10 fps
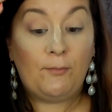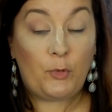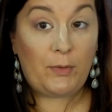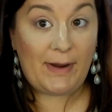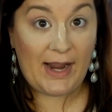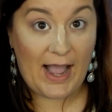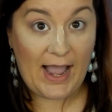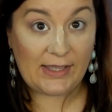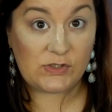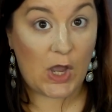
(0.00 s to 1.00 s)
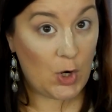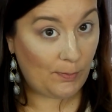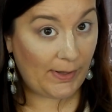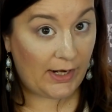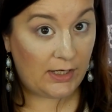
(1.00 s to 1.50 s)
But when my eye is
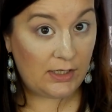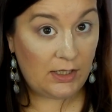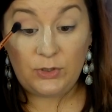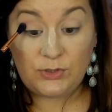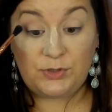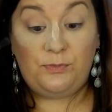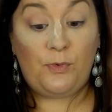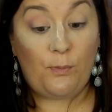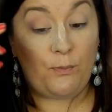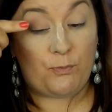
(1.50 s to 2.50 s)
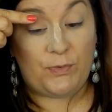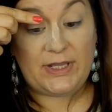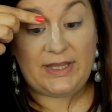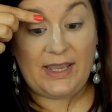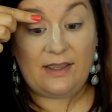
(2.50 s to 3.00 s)
open, you should
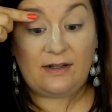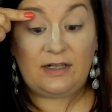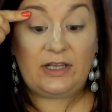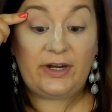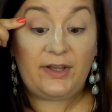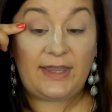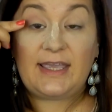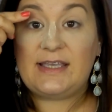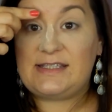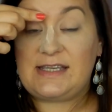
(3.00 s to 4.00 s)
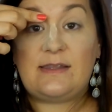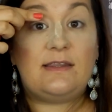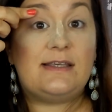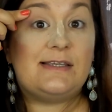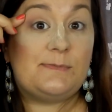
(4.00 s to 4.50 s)
really clearly see
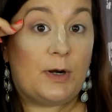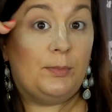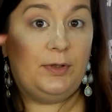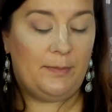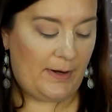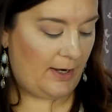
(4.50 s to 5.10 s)
that this is purple up